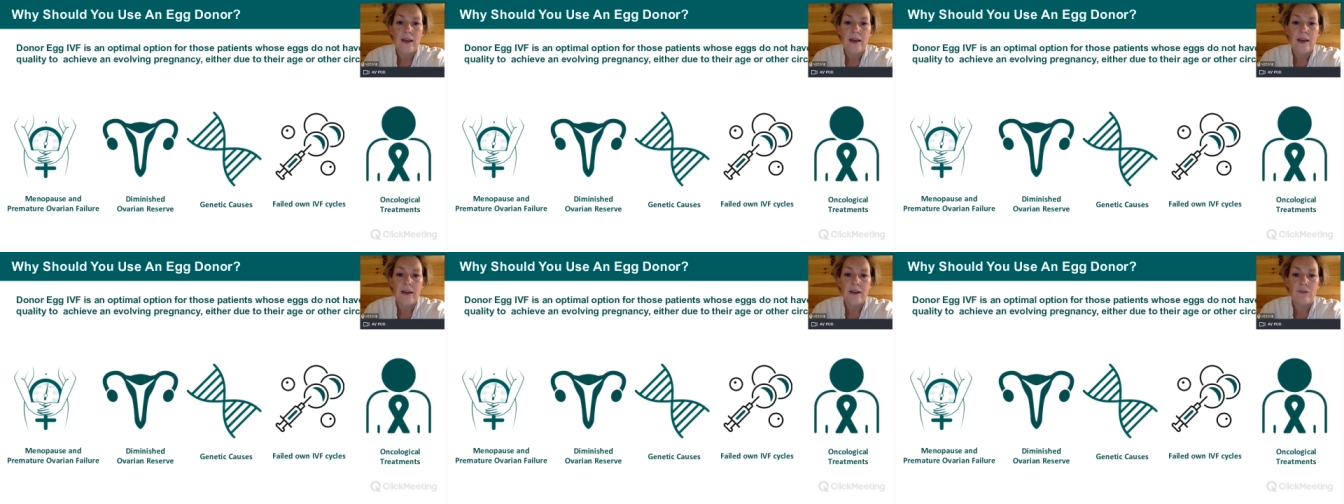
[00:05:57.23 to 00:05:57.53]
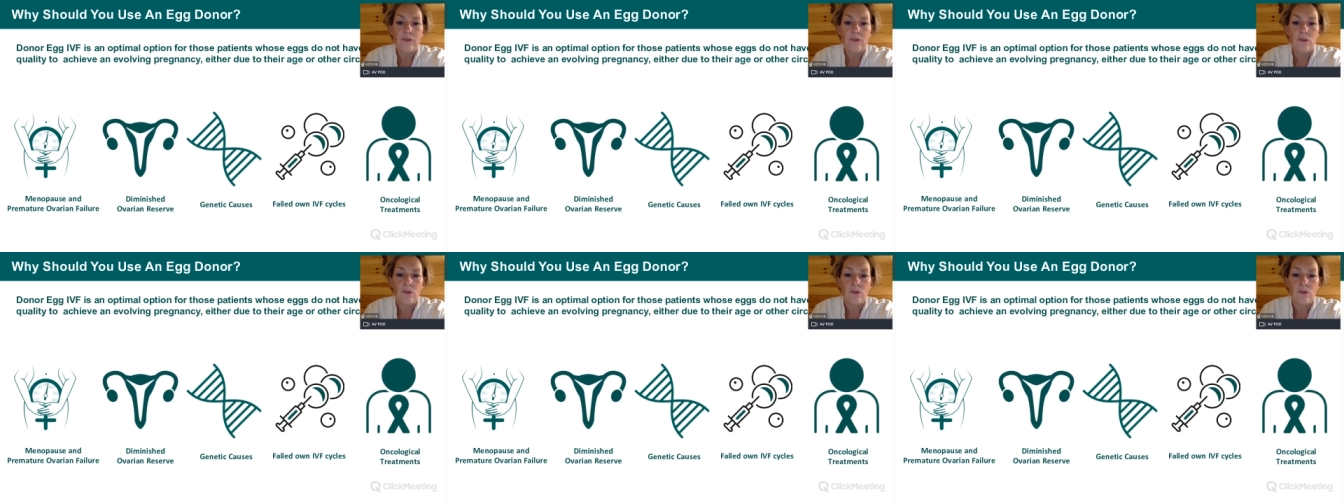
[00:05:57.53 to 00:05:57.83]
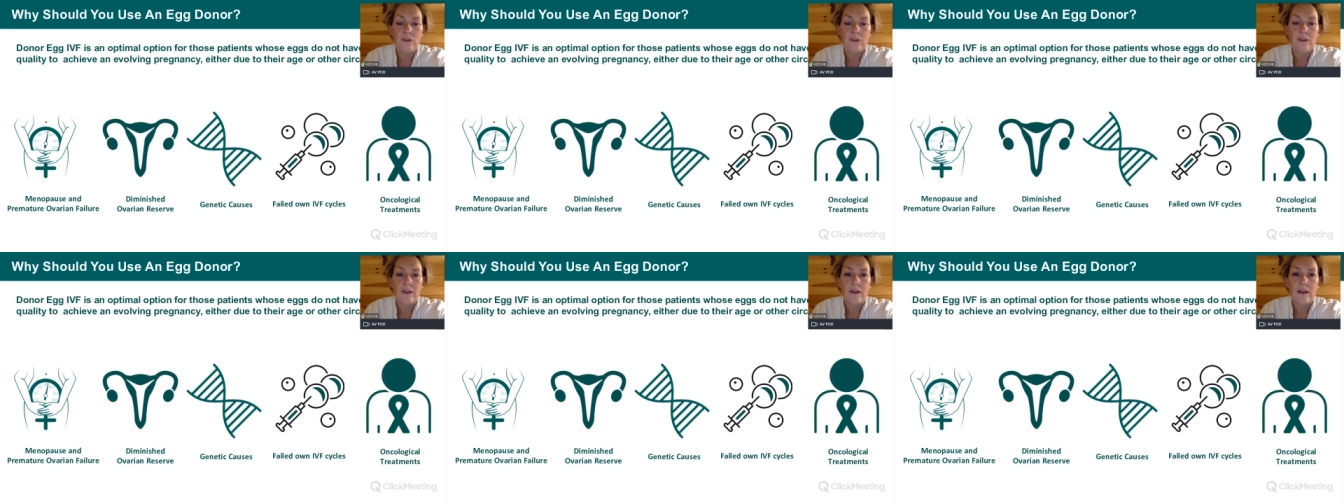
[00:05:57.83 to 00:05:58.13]
And of
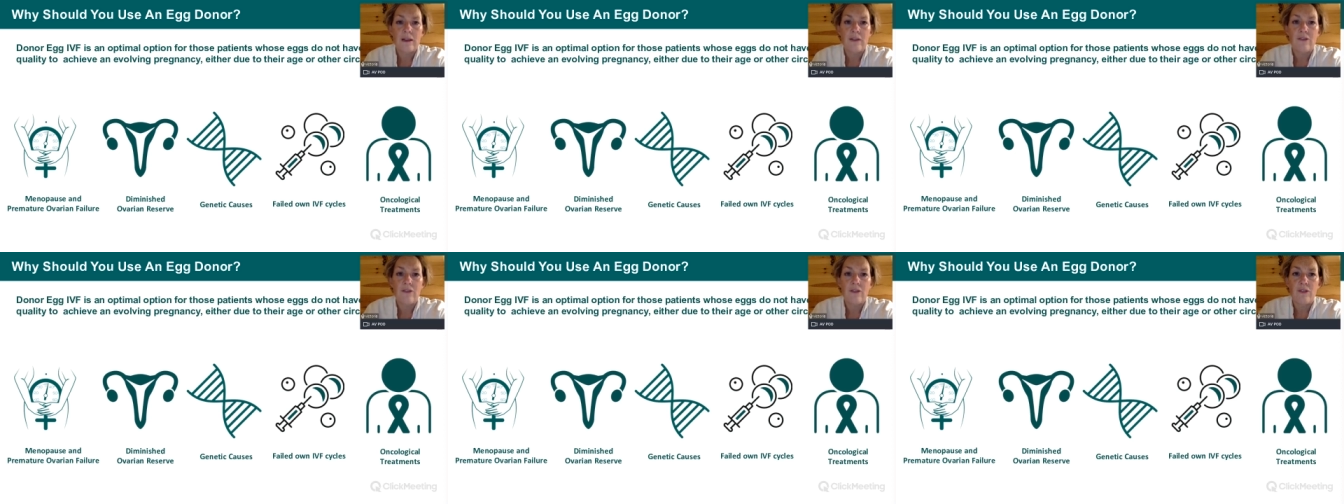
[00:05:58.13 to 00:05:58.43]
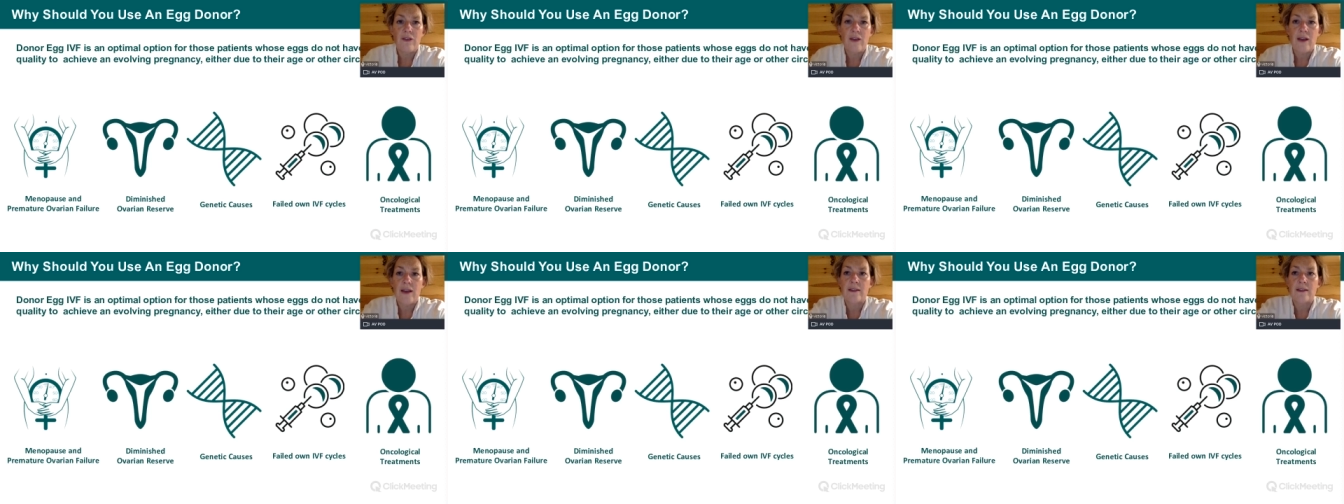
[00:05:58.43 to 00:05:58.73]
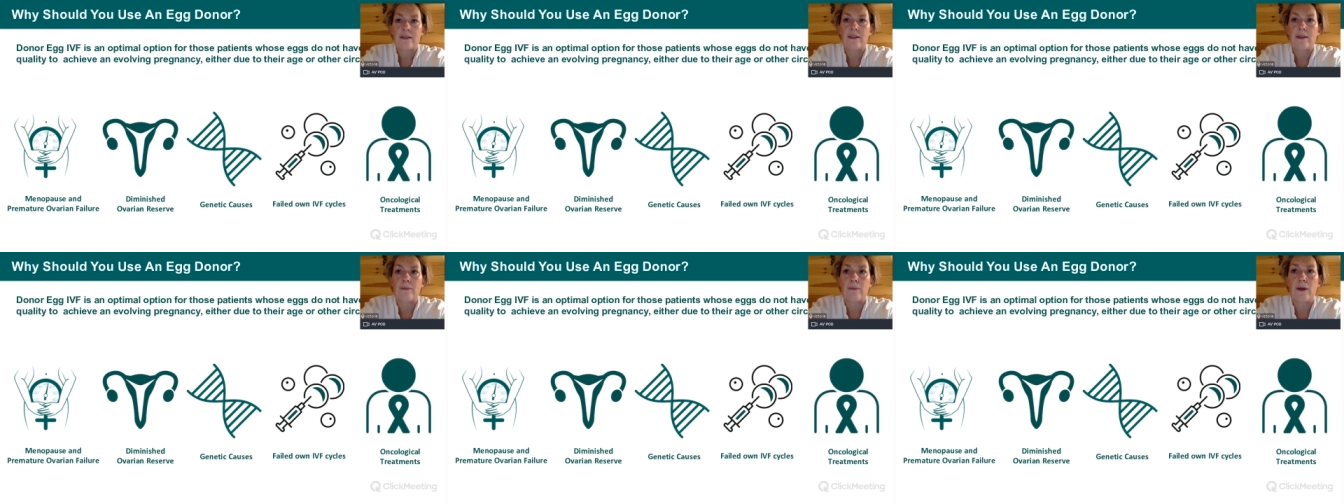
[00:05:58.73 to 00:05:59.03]
course, if you've had
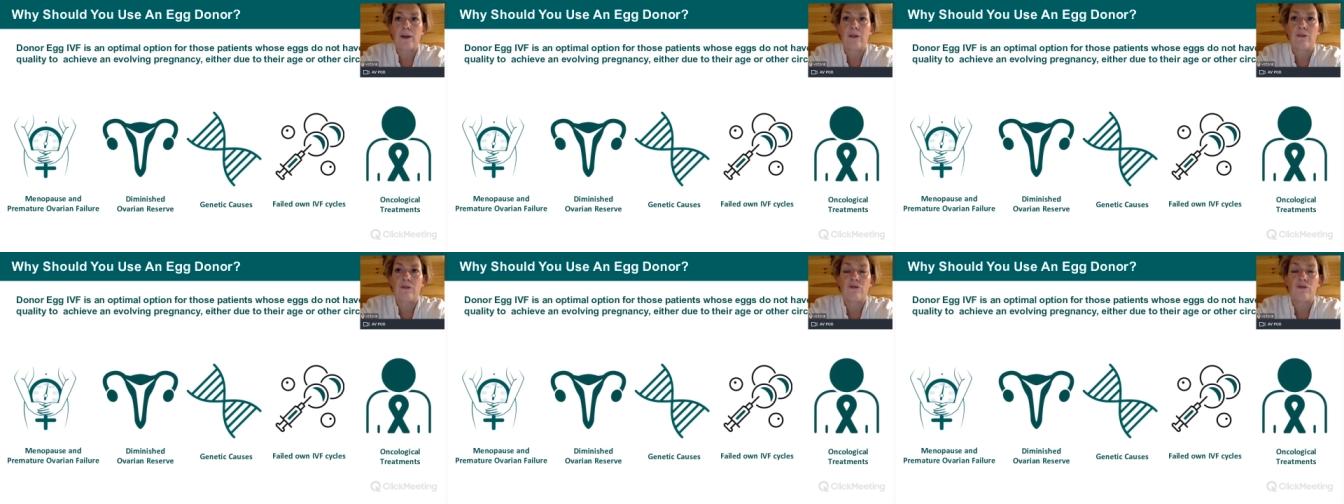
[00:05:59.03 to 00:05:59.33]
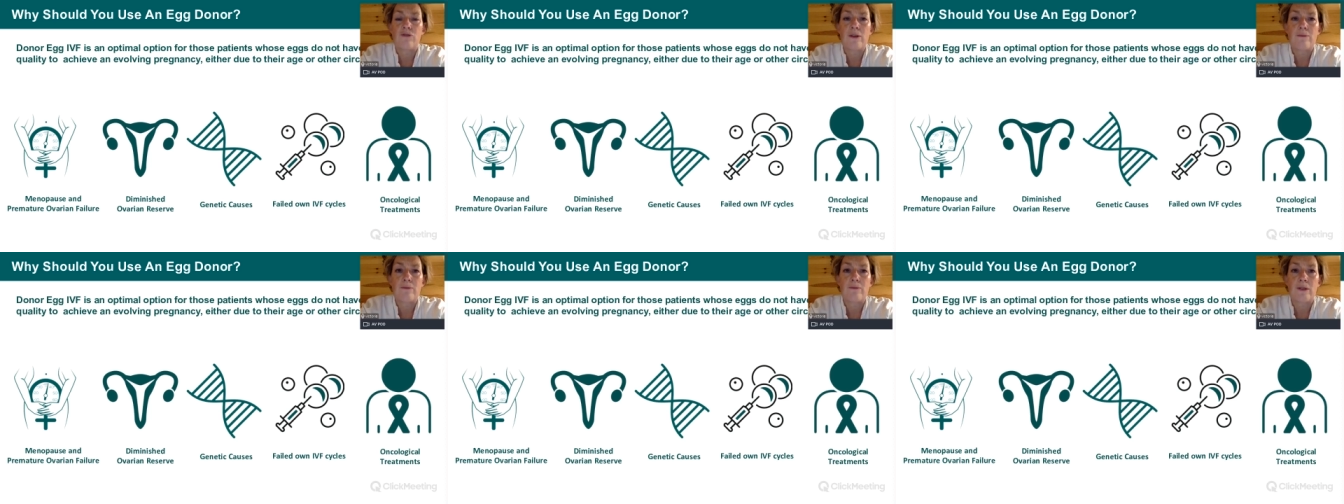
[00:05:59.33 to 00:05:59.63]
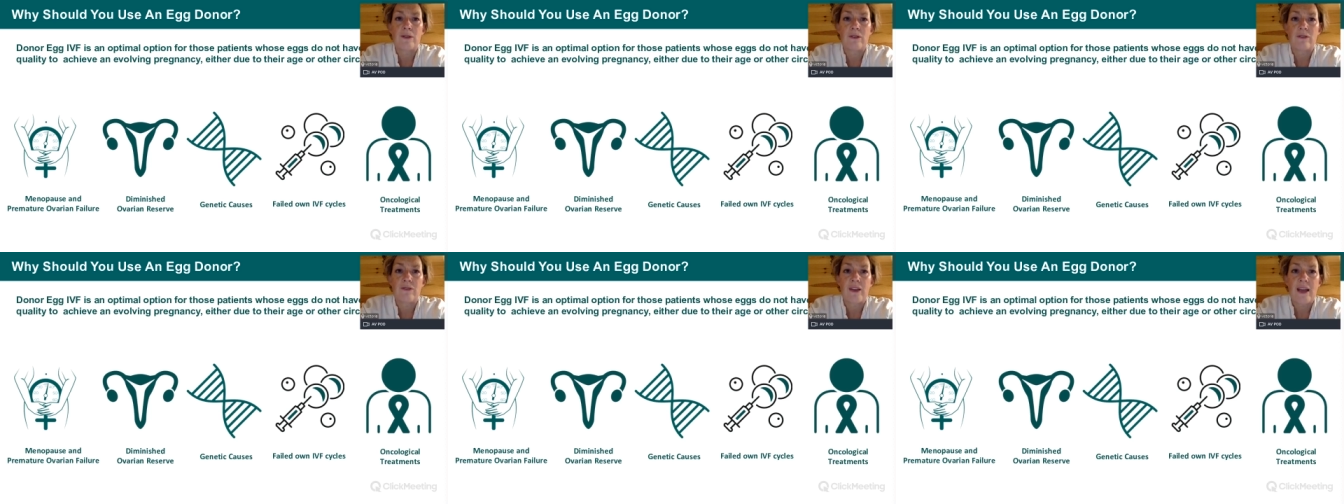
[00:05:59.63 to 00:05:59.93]
some kind of
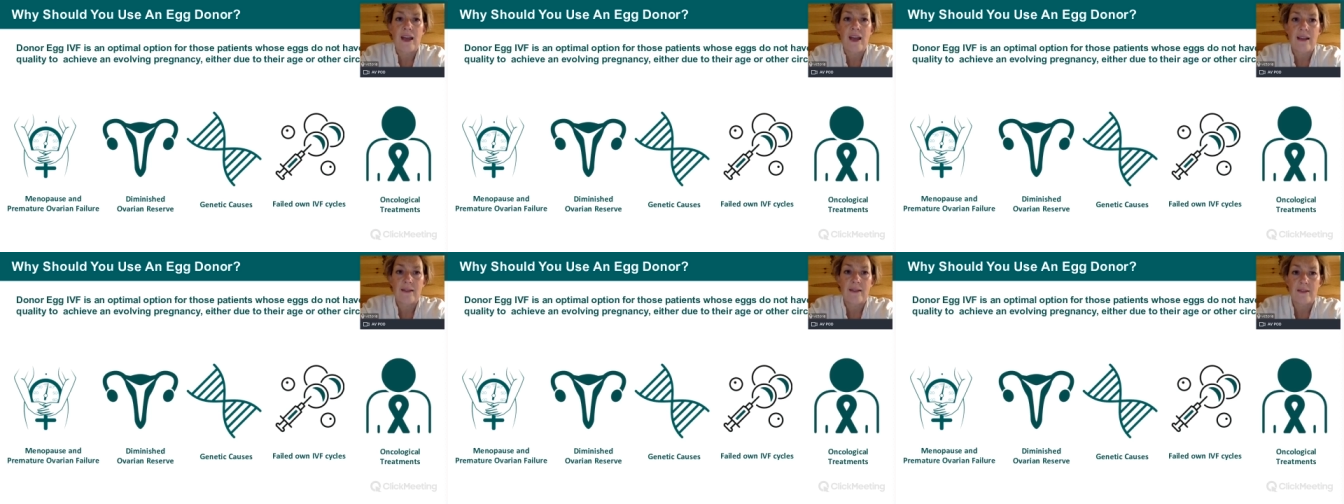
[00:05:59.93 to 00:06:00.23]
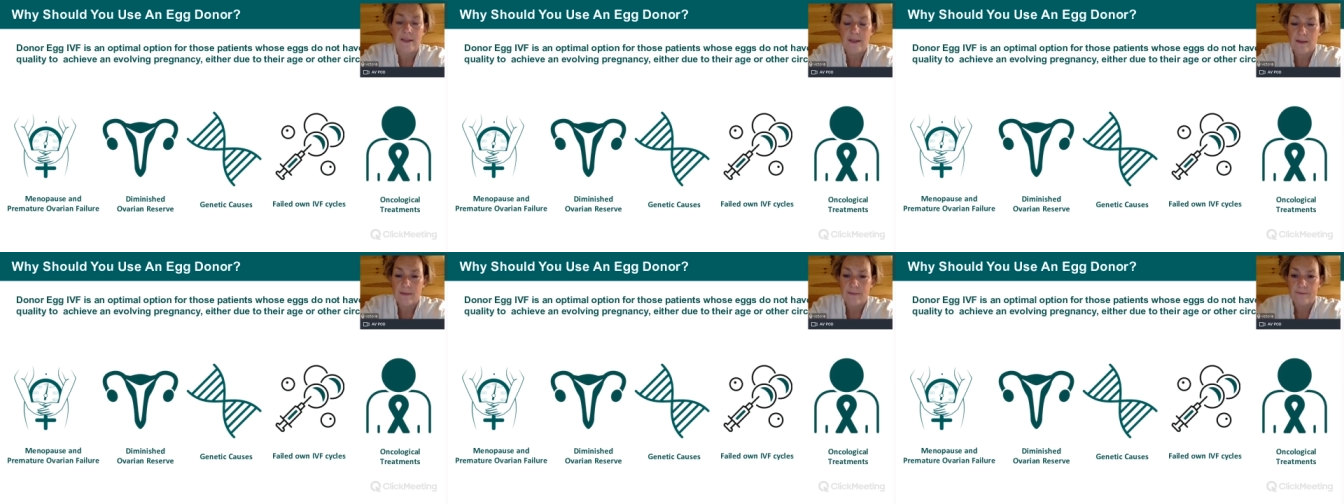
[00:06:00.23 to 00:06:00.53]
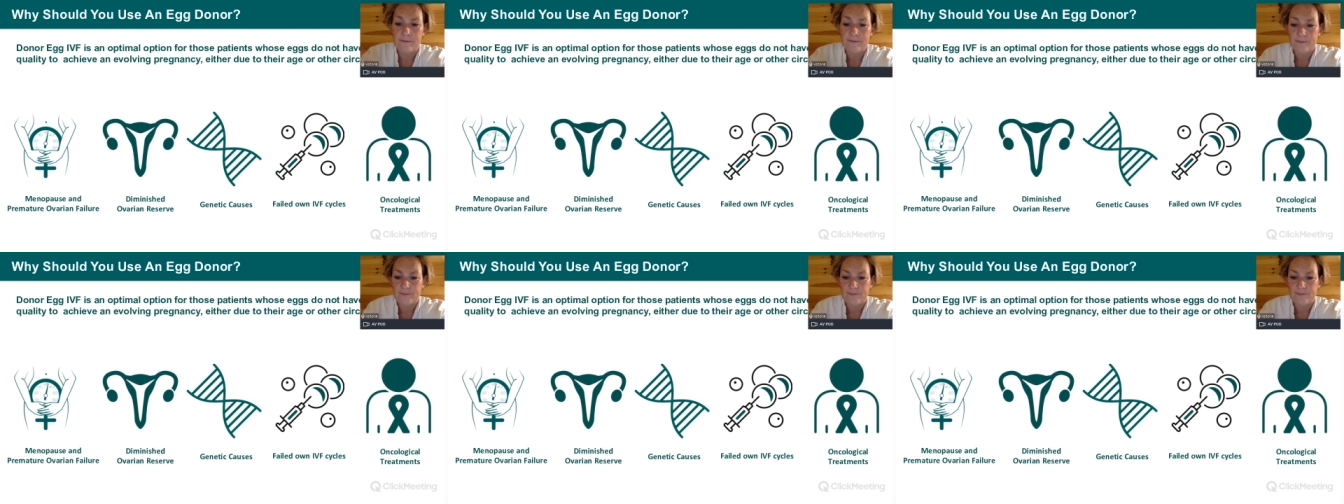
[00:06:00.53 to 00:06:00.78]
treatments for cancer.